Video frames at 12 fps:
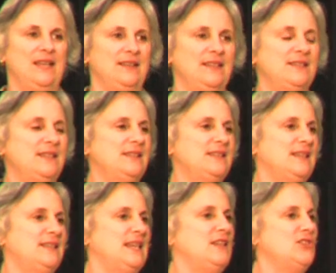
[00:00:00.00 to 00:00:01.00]
This is a
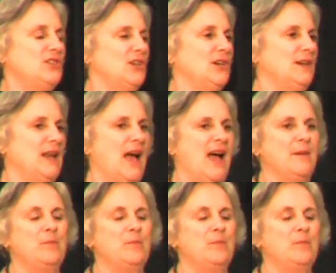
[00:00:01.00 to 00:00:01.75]
T-shirt I